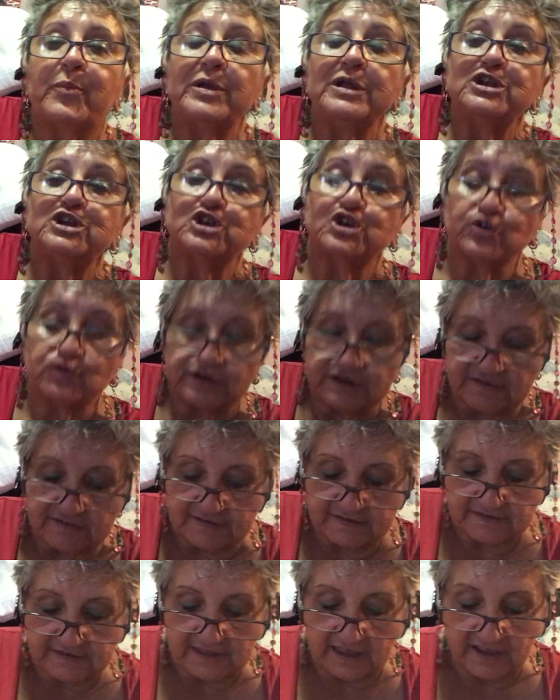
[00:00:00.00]

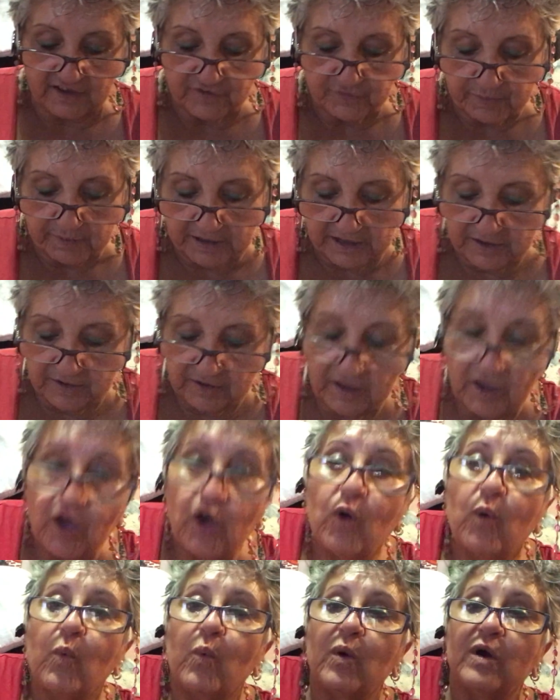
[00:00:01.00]
insurance takes me
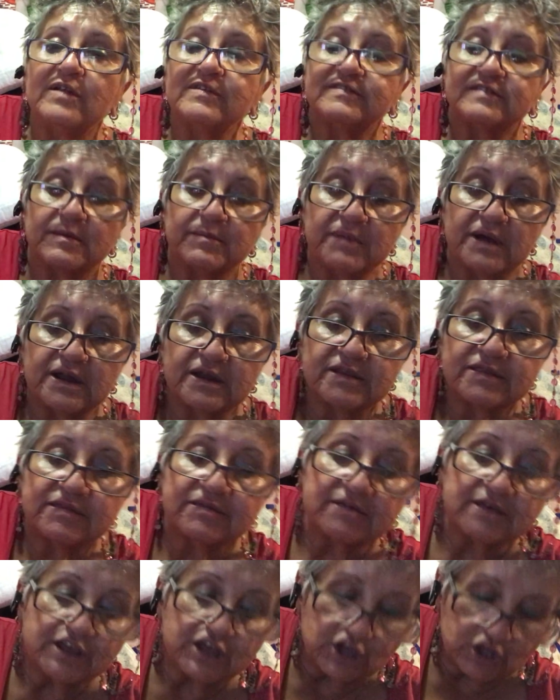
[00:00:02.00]
once a month